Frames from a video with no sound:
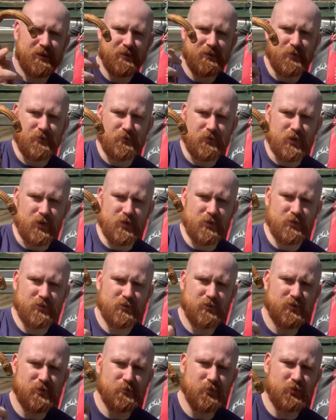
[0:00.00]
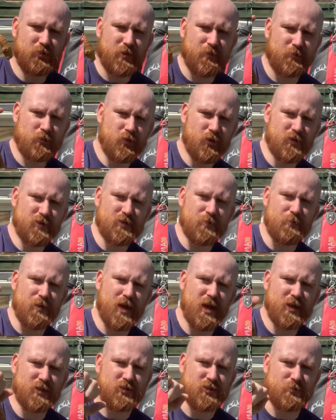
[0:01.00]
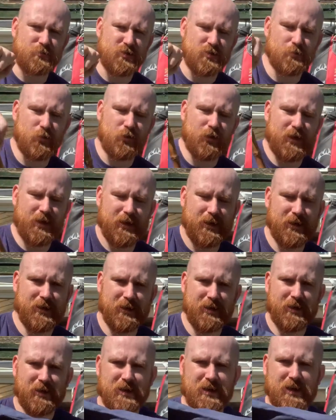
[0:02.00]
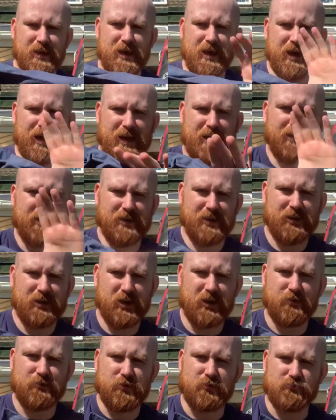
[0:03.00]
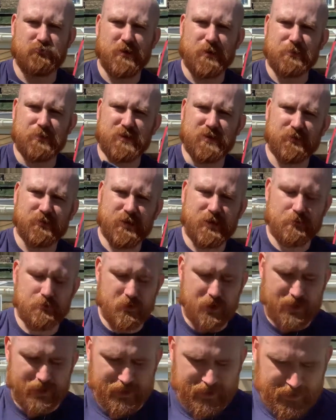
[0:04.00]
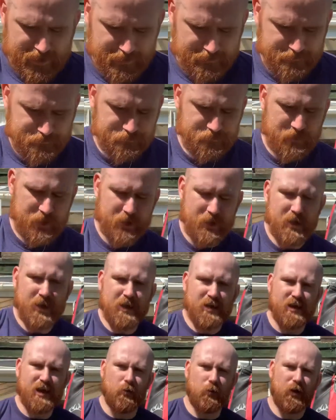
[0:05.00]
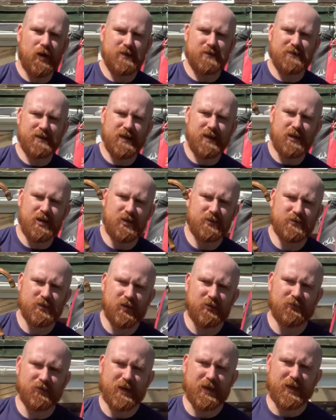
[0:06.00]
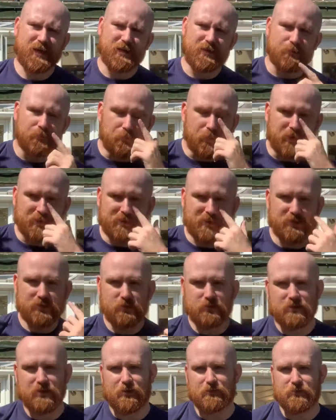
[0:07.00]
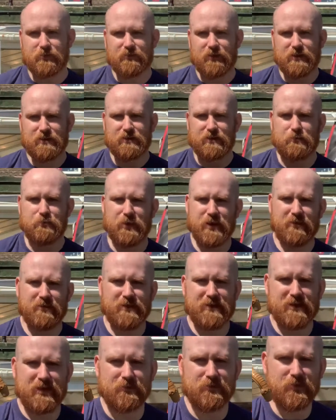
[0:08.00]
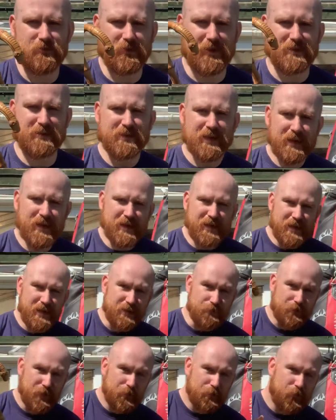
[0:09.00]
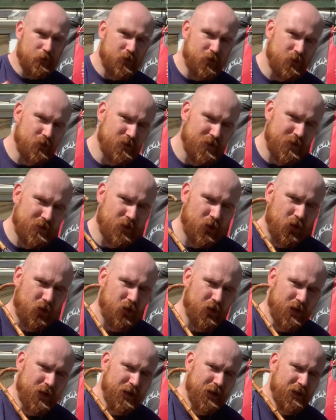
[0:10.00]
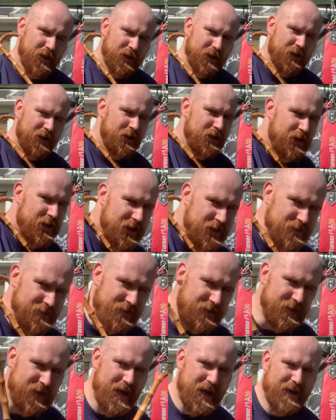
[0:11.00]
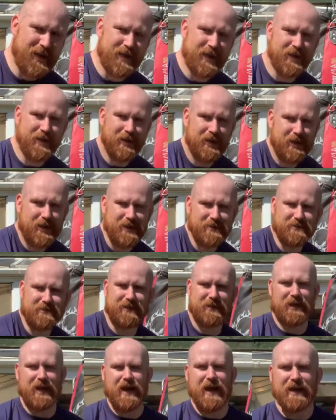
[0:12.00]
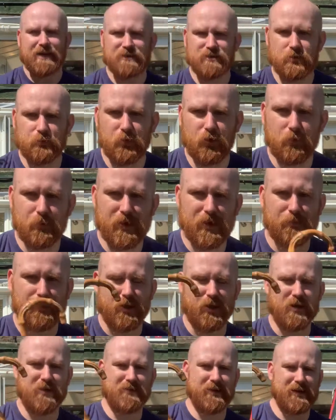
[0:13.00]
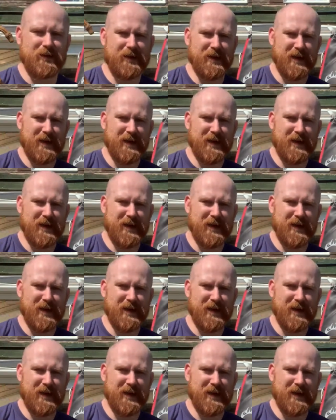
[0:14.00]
They've got some degree of crook, some larger, some smaller, and kind of the ribs of the umbrella here. Now, what I see a lot of in Bartitsu self-defense and period self-defense is people using the hook against the neck, against the legs to pull people over.